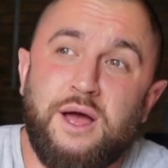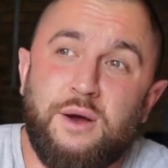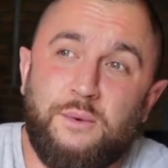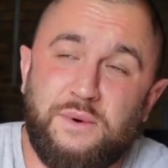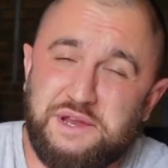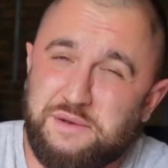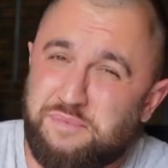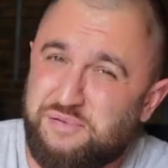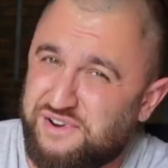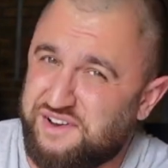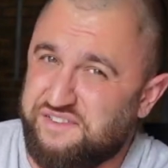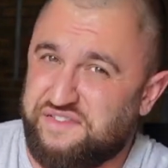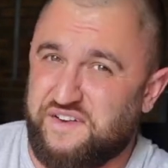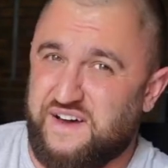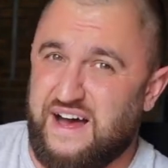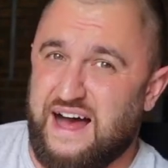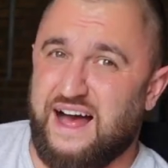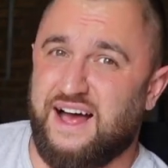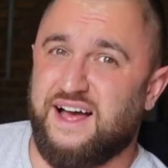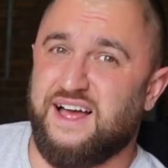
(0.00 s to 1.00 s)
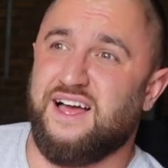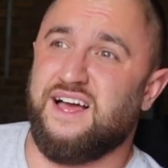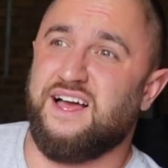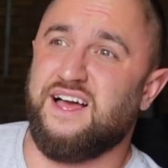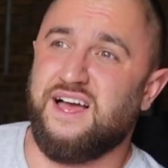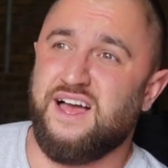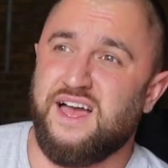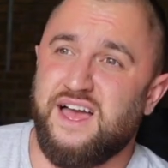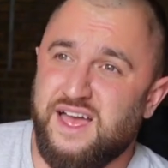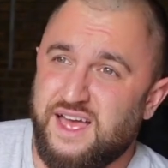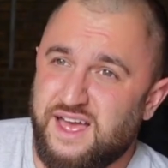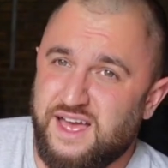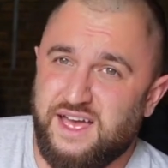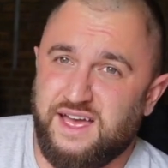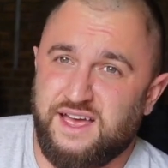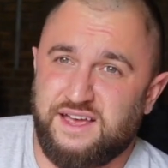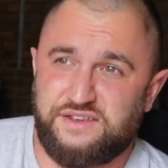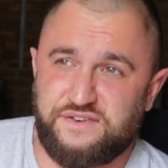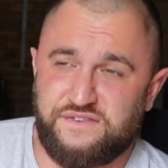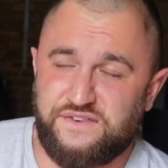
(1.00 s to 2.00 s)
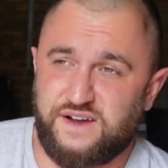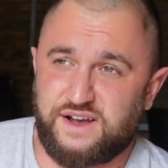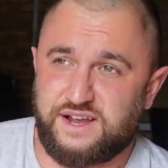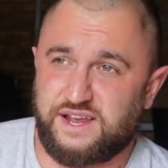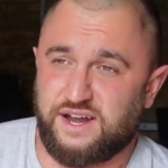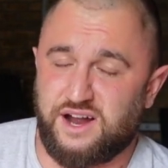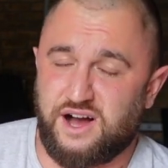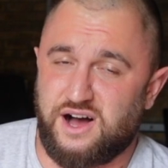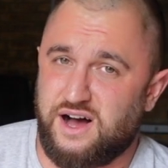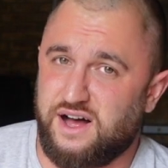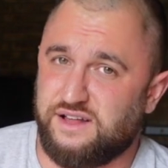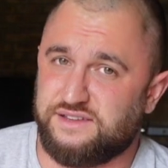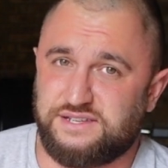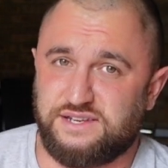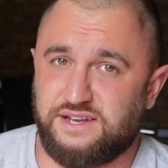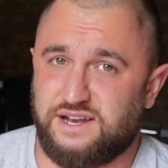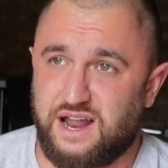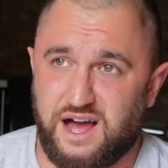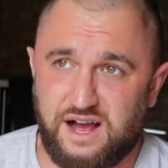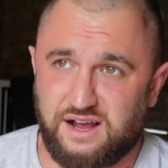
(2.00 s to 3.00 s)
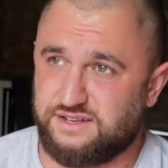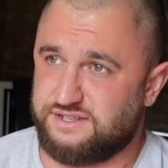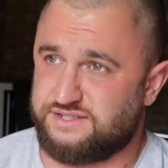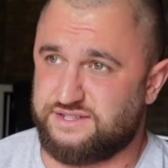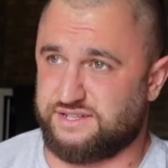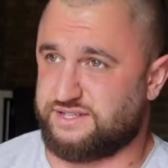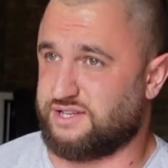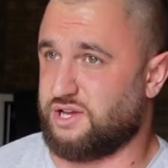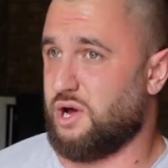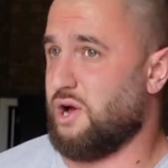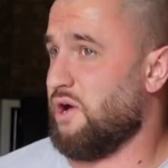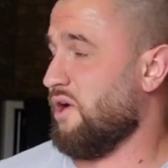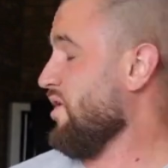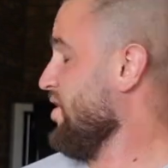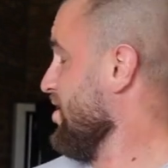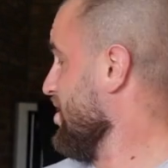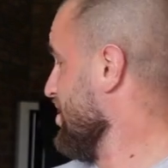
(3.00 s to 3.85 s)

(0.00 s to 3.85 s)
when you're pretty fat, it's fucking hard. So your lungs just go.